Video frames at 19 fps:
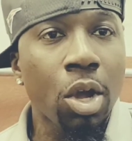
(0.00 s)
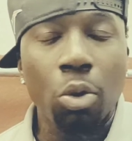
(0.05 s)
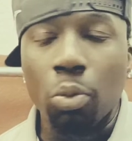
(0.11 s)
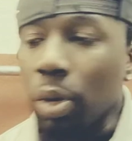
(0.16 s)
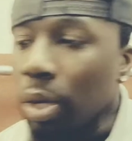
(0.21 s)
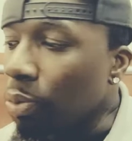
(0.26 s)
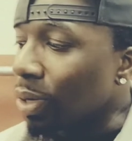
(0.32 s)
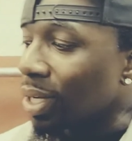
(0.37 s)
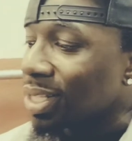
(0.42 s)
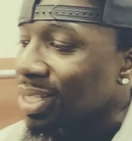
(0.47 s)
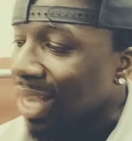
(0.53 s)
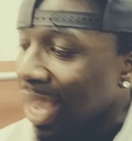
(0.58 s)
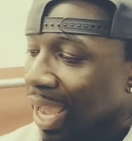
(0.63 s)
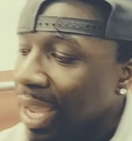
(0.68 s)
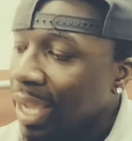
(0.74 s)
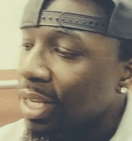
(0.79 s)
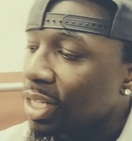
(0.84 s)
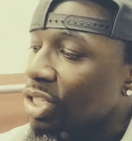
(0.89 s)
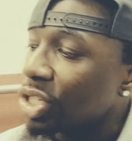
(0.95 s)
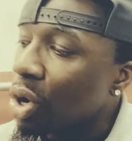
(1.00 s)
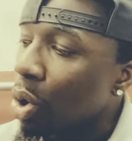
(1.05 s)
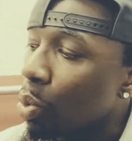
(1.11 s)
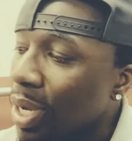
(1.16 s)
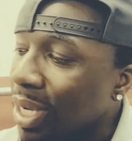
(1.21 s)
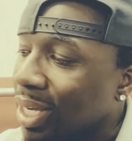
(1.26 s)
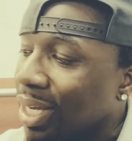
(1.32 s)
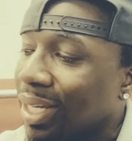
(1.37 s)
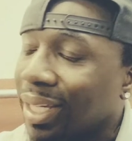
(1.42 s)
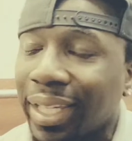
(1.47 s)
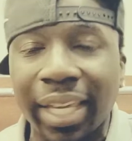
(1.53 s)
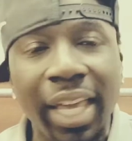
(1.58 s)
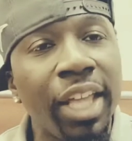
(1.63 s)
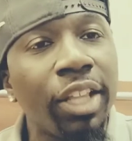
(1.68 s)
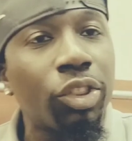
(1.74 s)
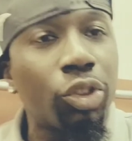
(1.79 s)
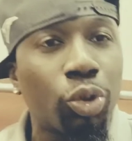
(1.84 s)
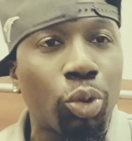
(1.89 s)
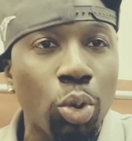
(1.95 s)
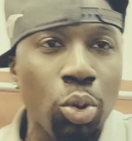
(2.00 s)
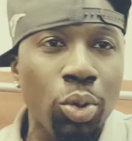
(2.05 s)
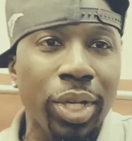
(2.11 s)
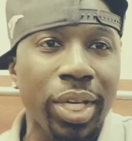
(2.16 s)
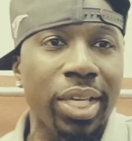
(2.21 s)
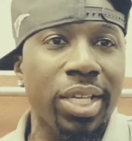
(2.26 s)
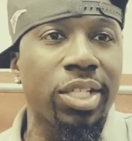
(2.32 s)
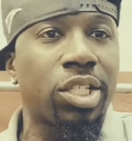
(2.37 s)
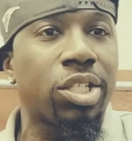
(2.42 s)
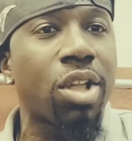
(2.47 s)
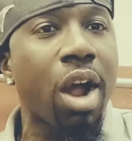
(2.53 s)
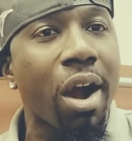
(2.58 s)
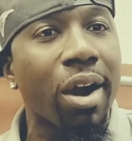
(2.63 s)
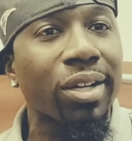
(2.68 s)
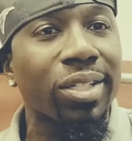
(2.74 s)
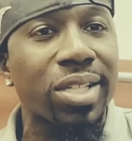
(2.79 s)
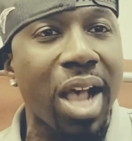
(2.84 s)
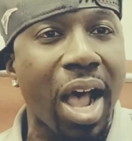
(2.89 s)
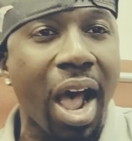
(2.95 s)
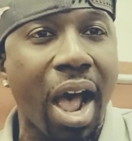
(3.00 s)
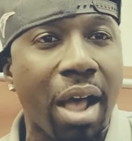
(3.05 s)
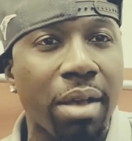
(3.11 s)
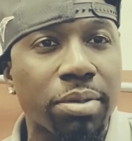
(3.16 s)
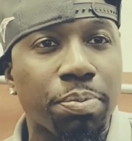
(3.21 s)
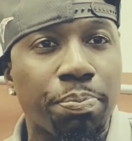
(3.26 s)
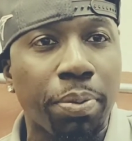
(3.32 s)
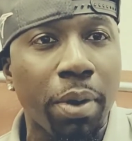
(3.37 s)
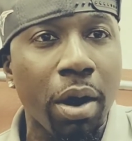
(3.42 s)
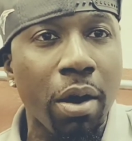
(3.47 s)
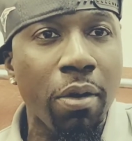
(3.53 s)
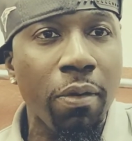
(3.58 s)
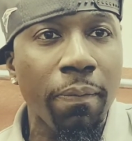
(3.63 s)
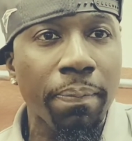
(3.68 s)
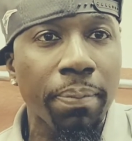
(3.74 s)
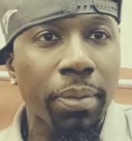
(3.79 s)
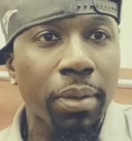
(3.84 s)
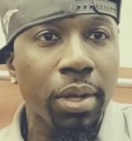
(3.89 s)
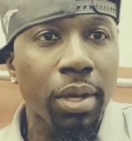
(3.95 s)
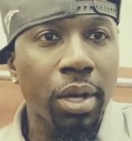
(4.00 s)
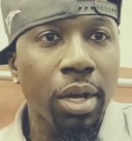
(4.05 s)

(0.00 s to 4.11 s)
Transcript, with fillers: We retain so we could get through these dark times, bro.